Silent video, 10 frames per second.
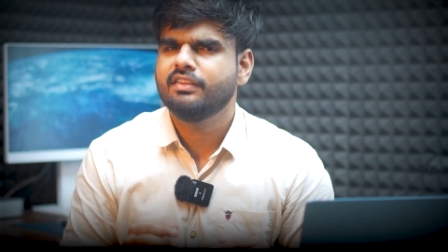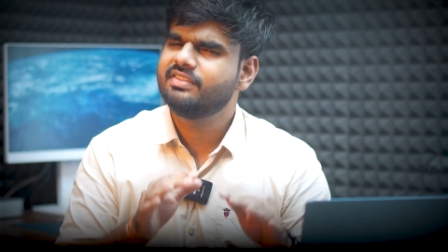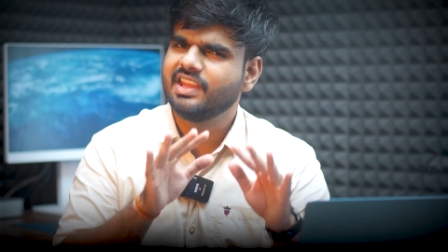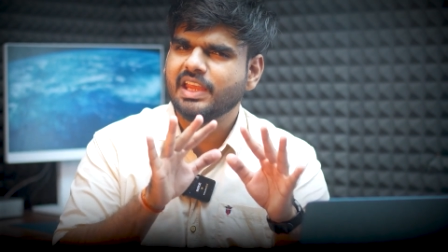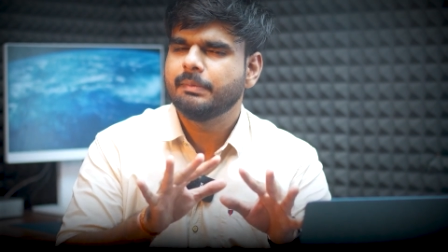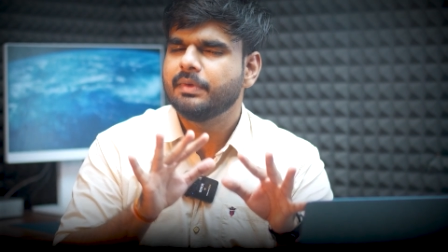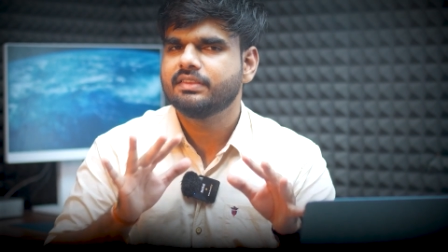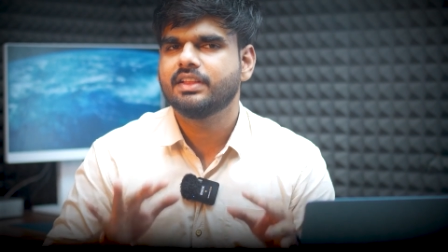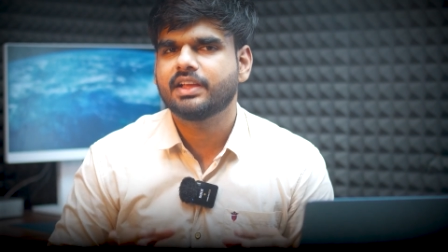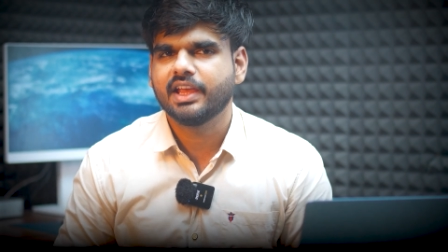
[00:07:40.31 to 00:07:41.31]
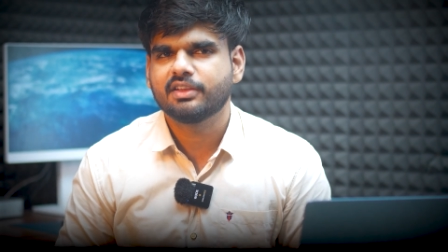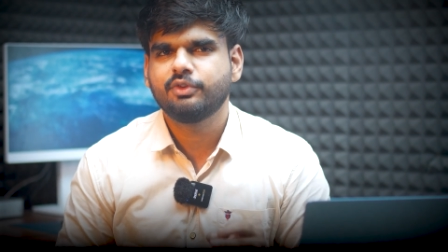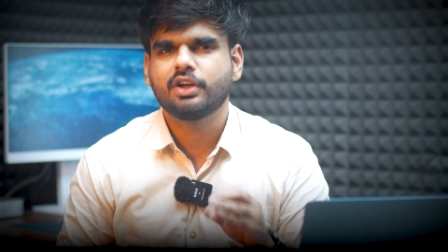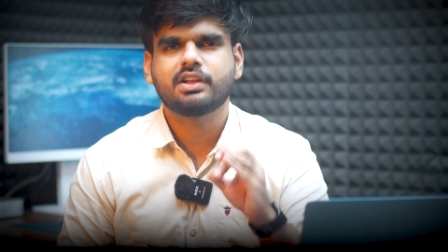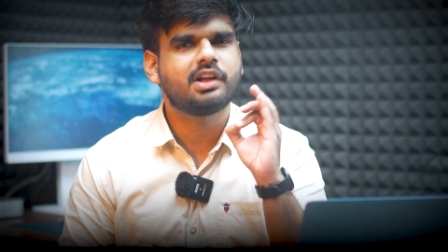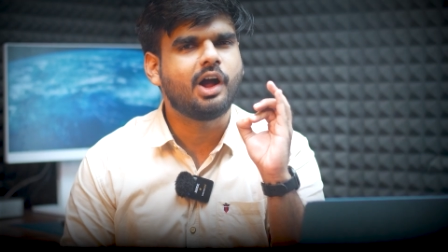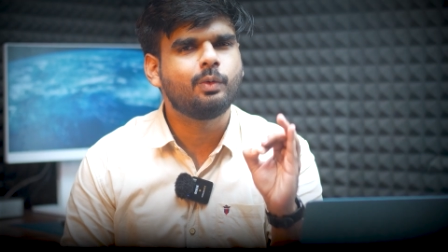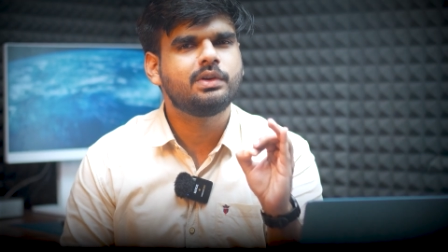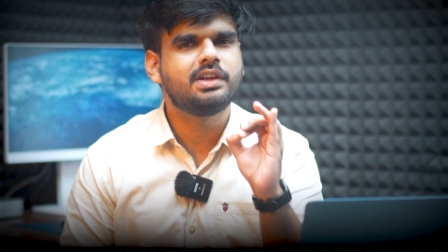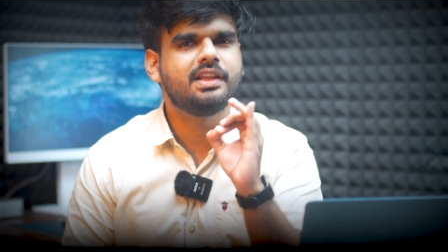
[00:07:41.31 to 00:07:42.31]
Same is the case for
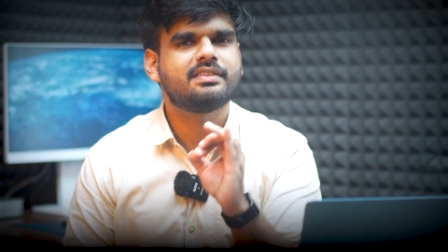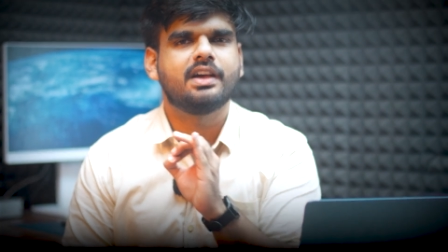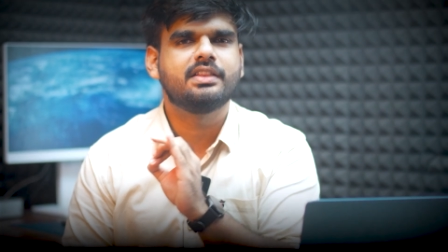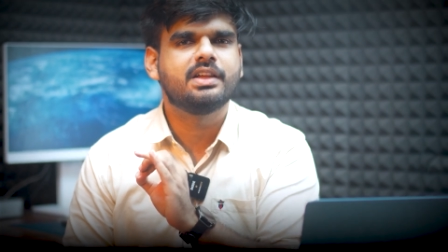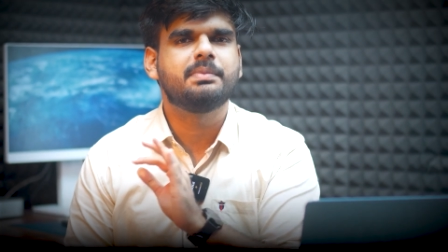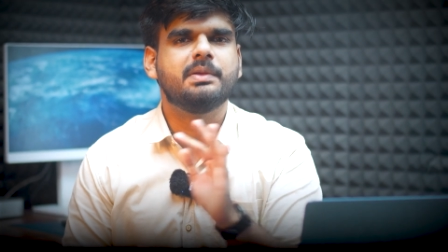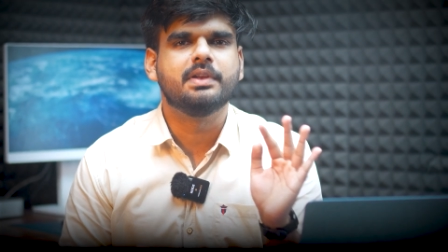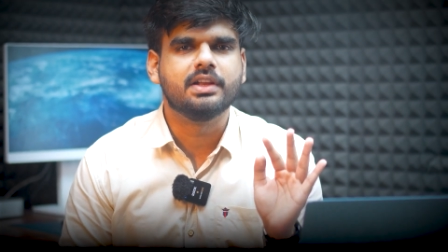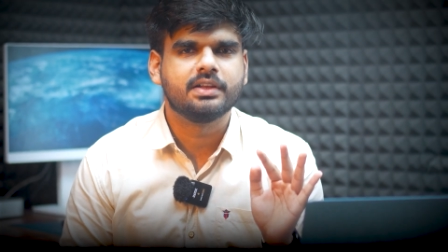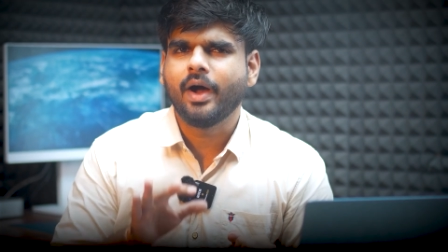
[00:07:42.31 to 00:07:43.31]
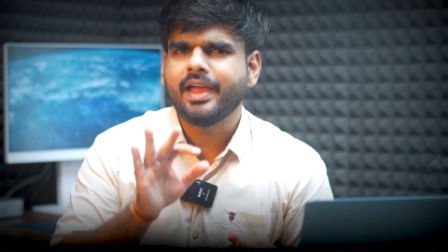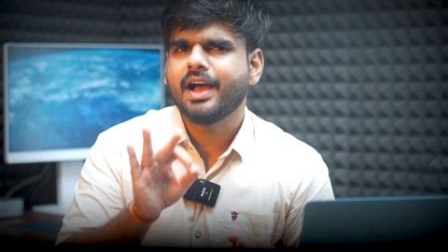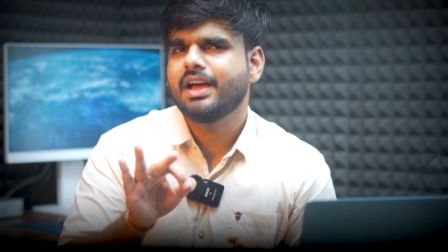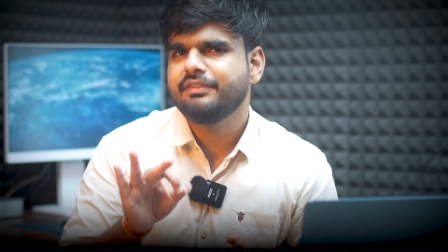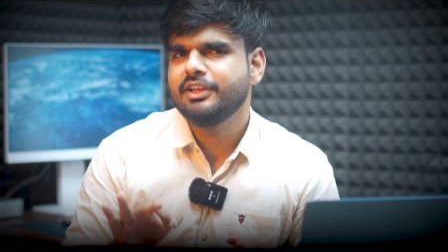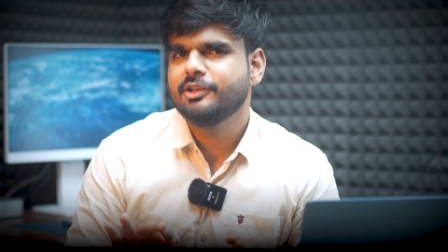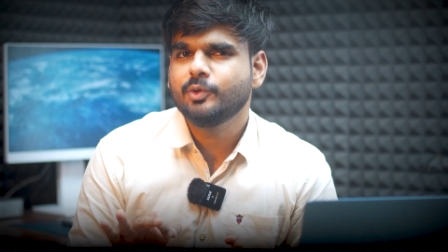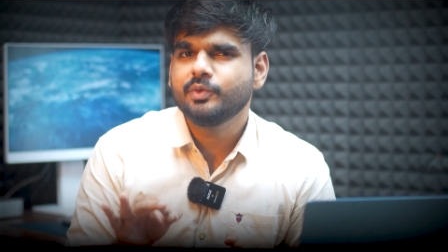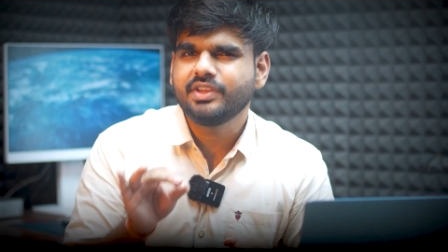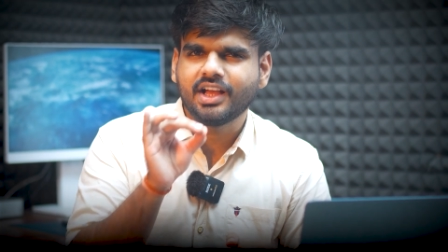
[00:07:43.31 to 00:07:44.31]
countless other people. Why are we
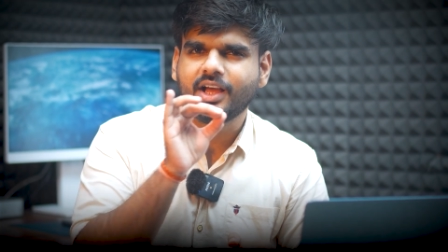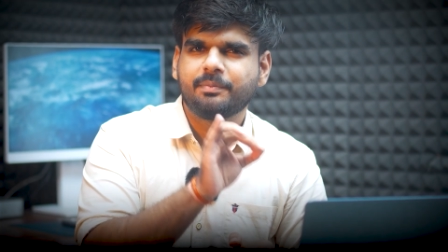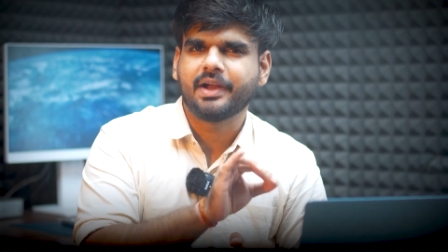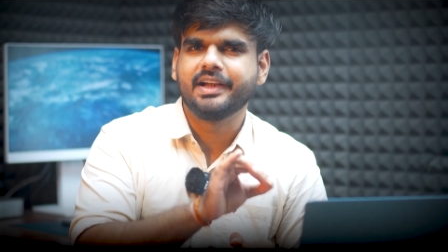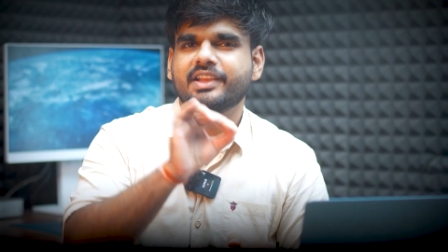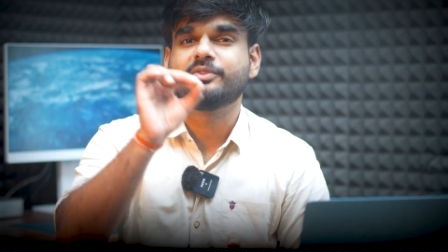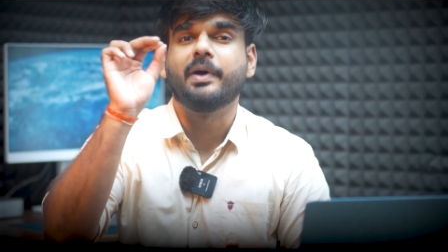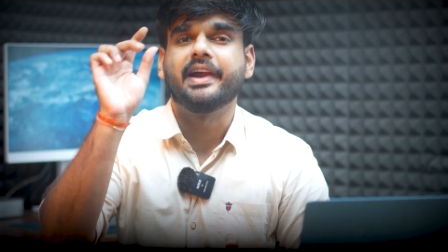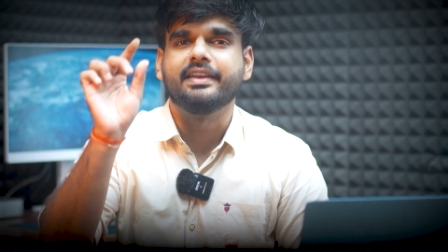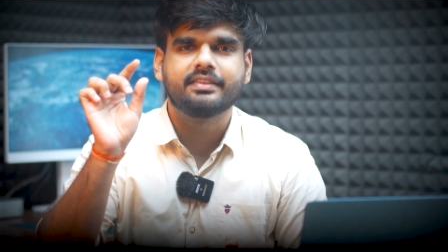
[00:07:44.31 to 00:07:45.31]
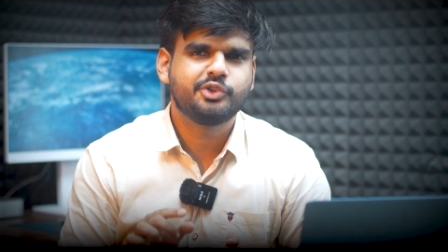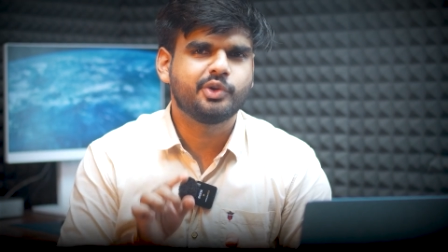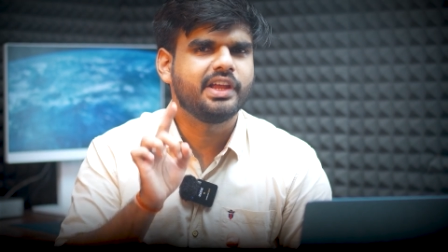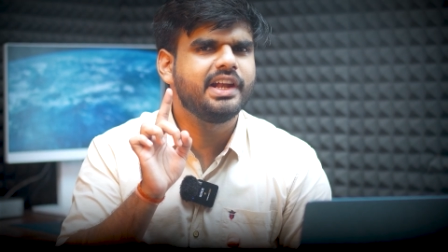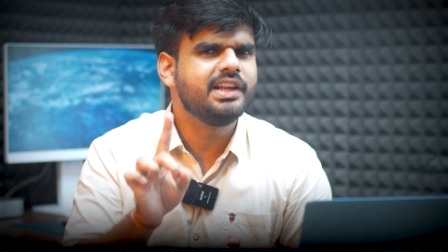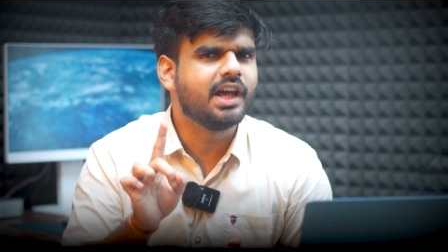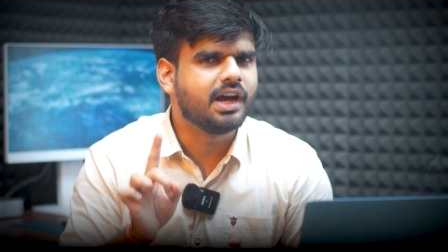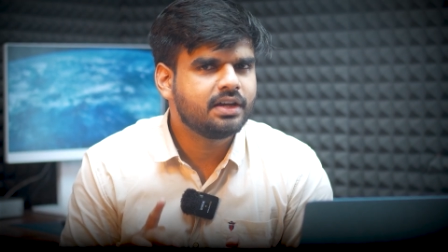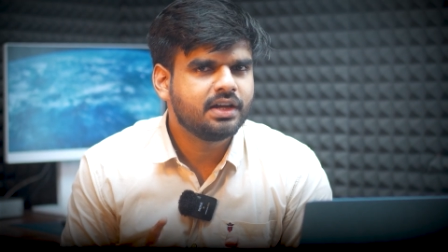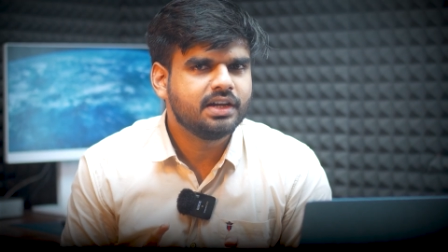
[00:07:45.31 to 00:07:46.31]
losing our brightest minds? Should India